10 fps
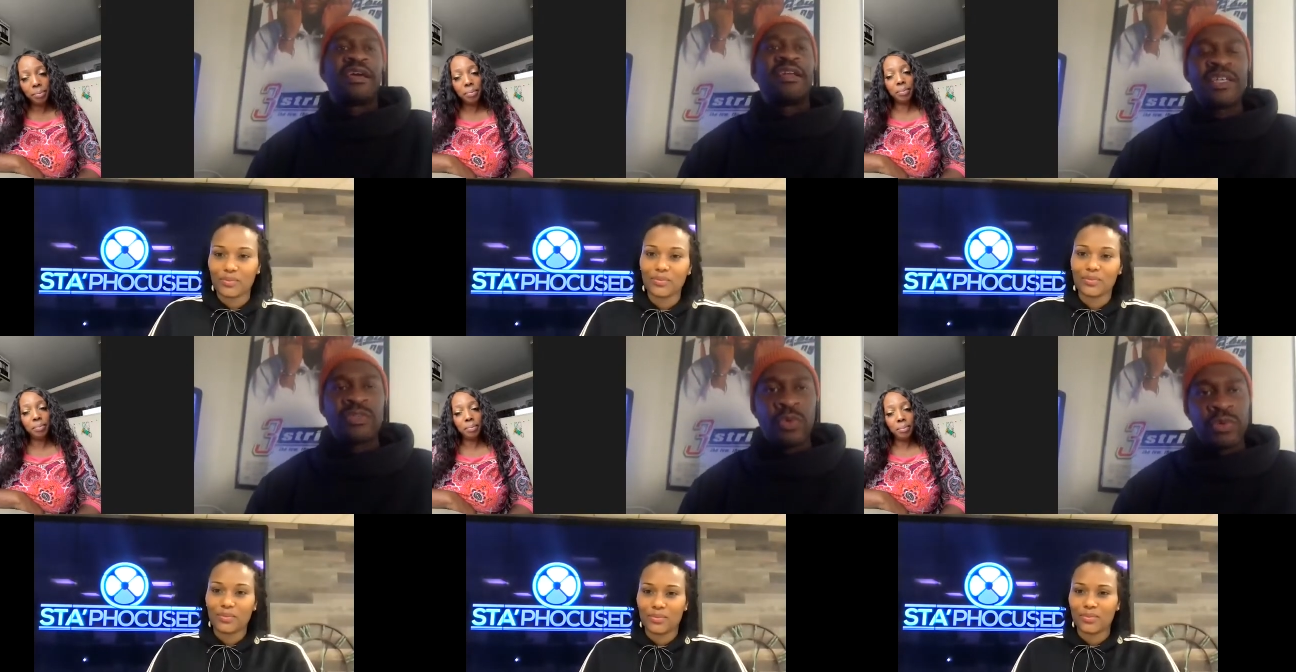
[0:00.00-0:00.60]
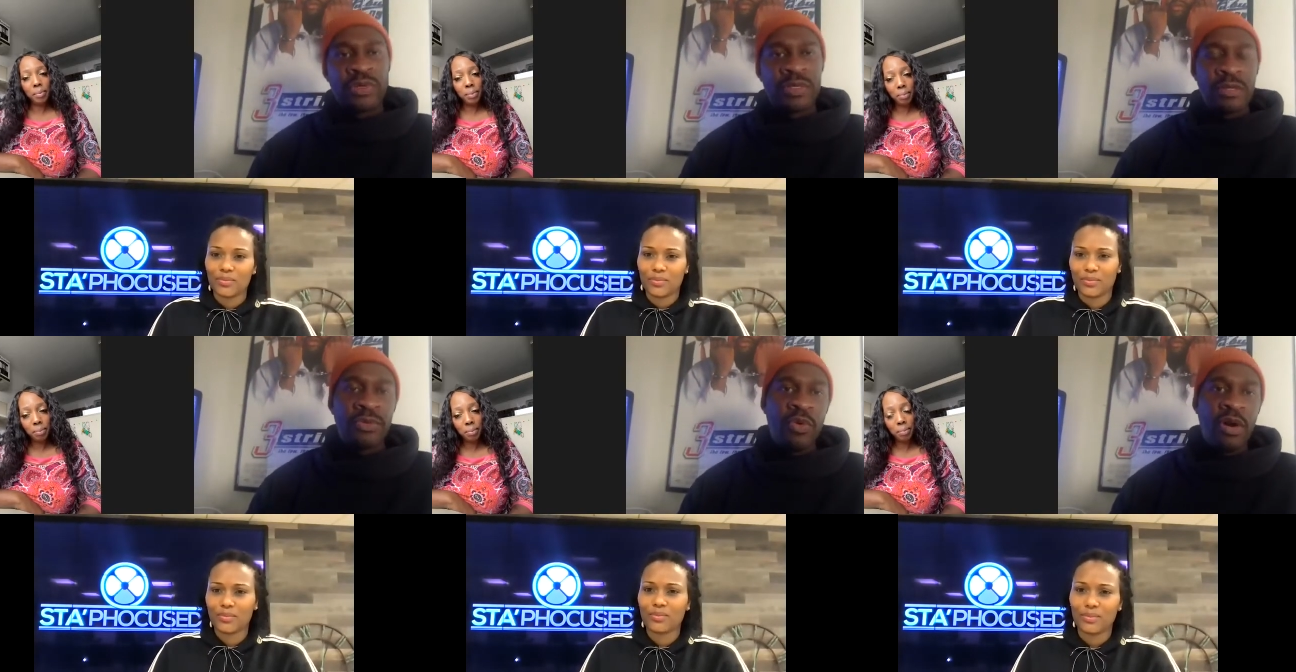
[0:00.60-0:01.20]
Speaker 1: and that's what we wanted them
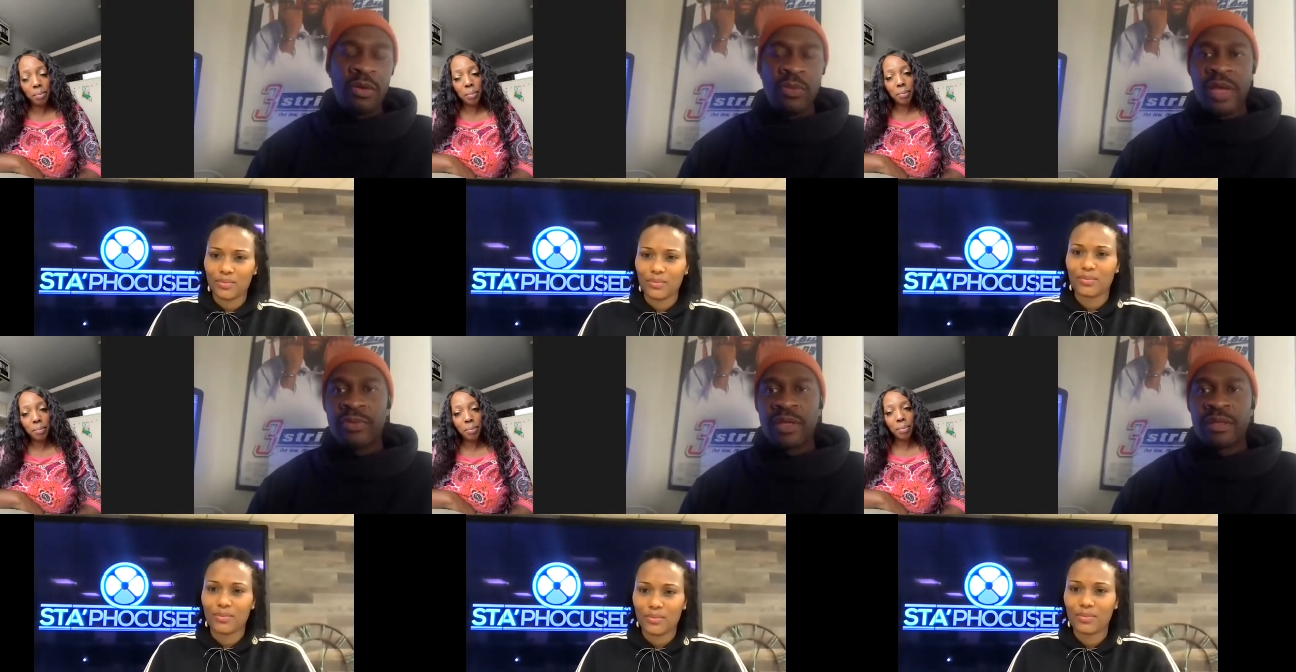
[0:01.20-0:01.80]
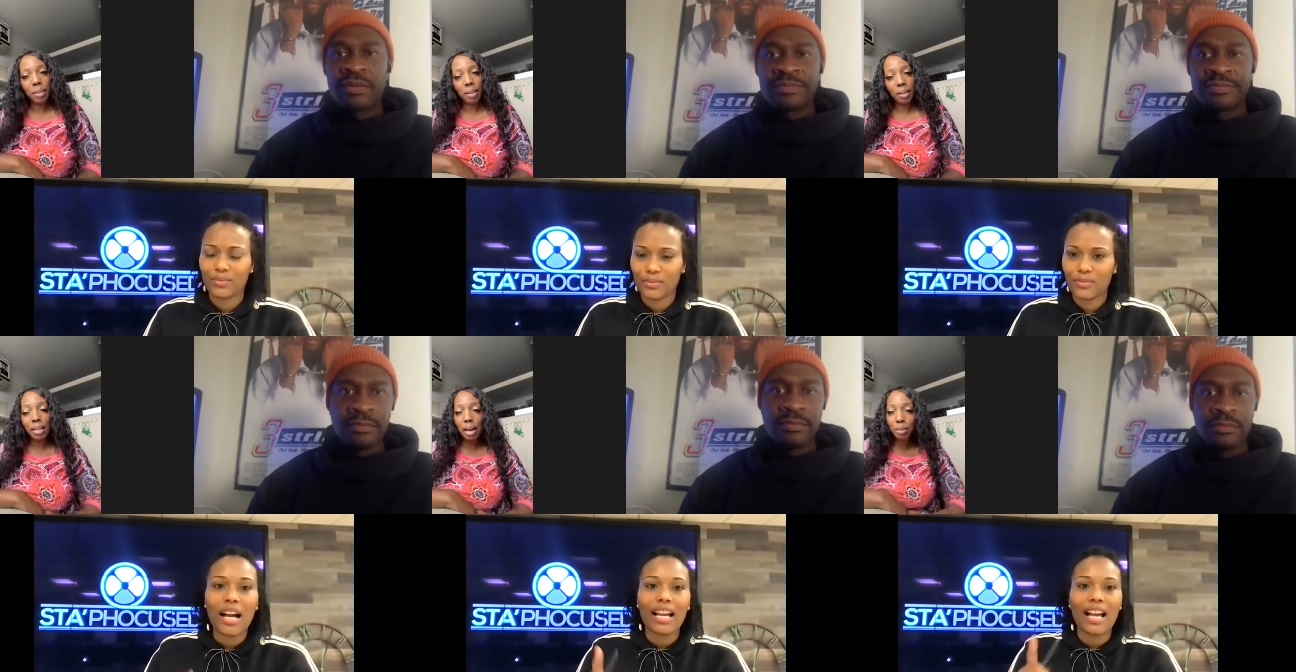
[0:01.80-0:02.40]
to walk away with
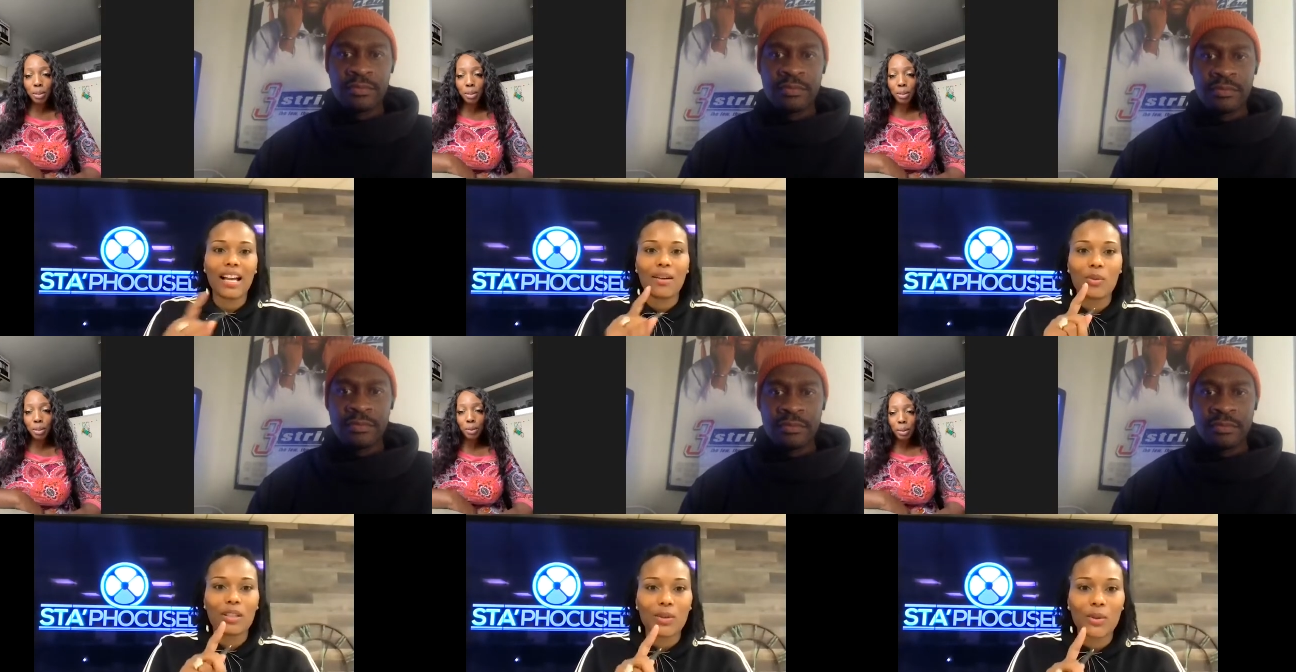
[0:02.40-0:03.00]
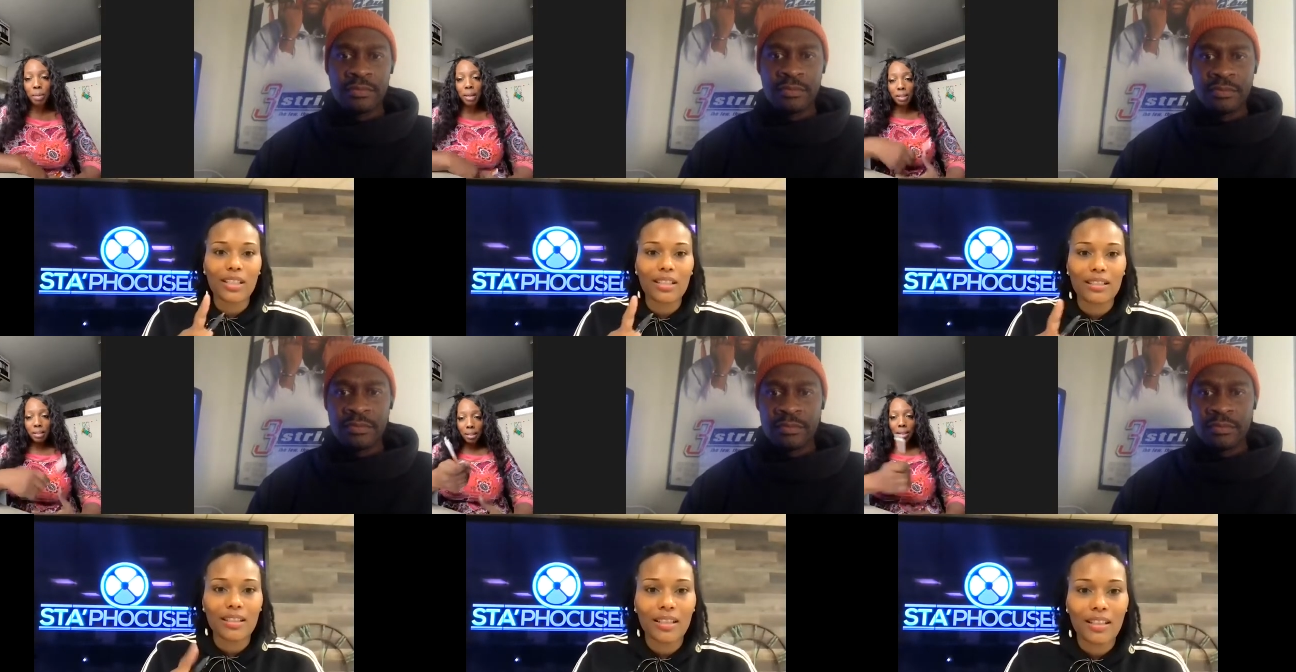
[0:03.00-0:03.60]
Speaker 2: i, I one quick
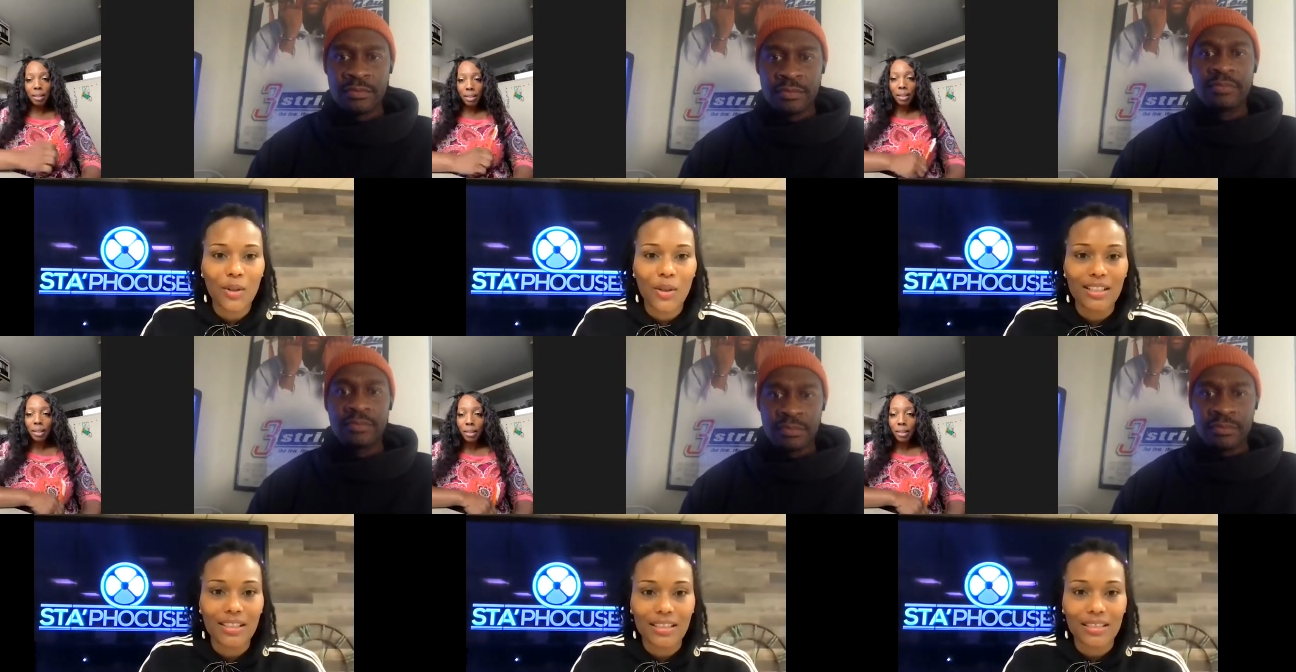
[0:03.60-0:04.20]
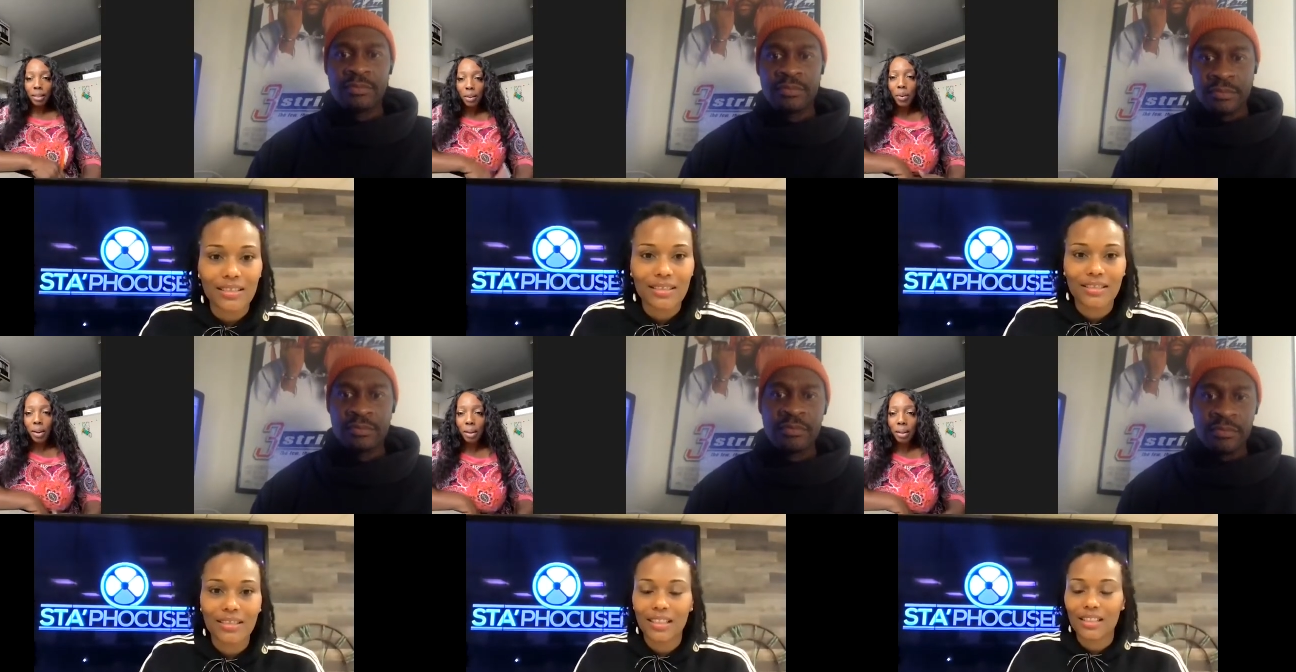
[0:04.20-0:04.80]
uh, question,
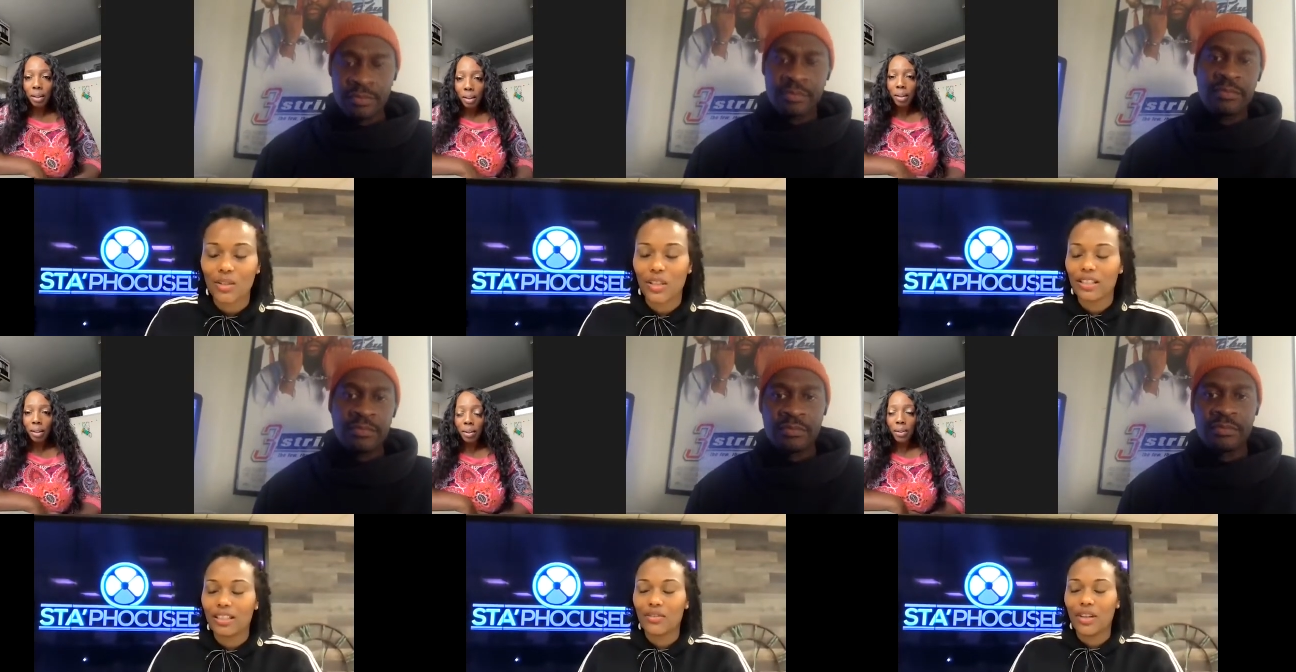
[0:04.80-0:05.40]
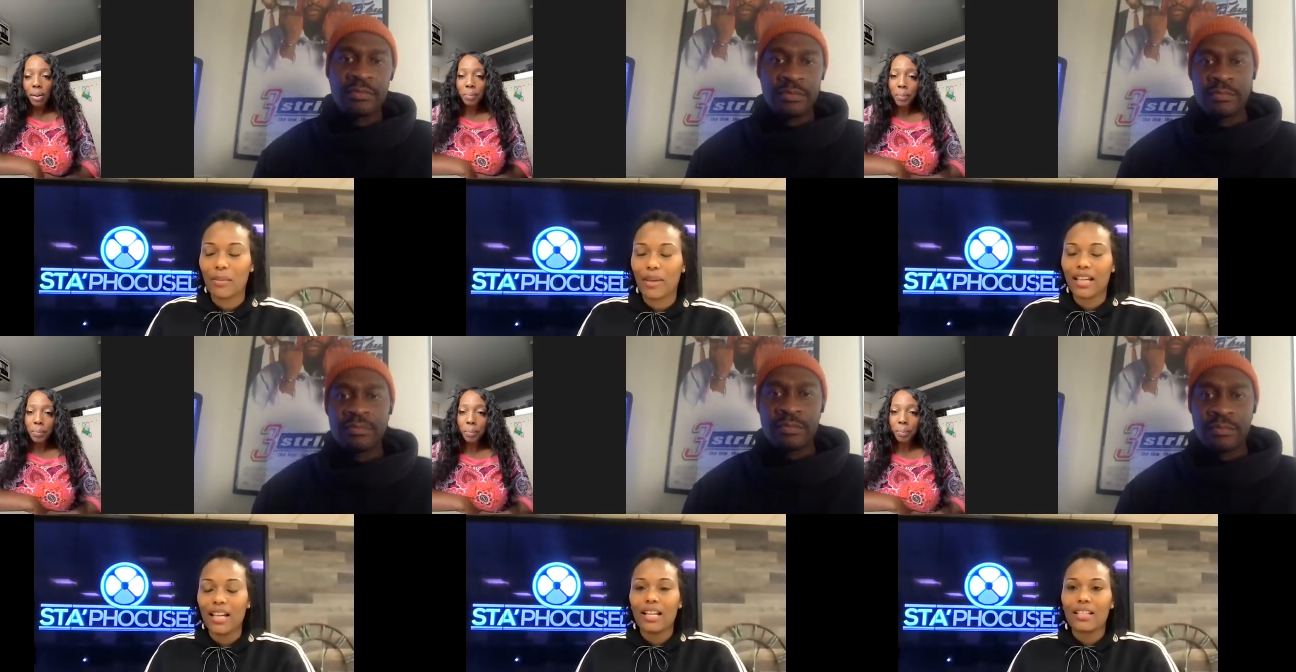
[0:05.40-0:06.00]
uh, Traci, if I
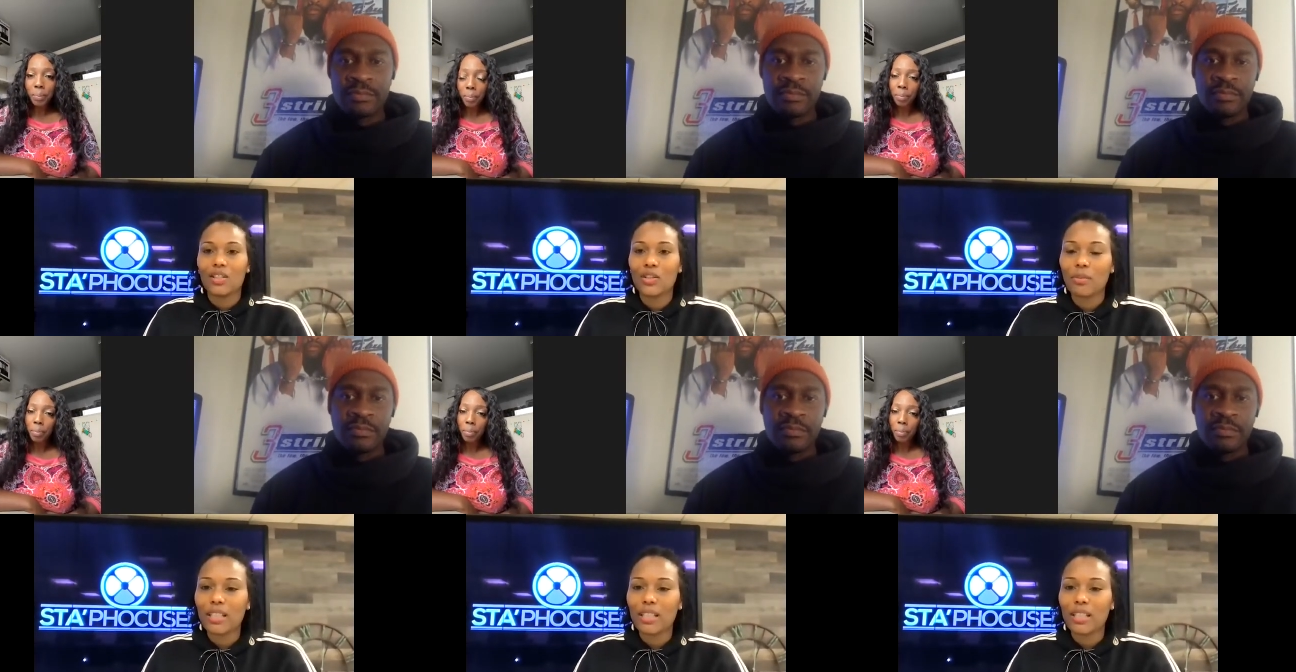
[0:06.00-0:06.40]
may. So you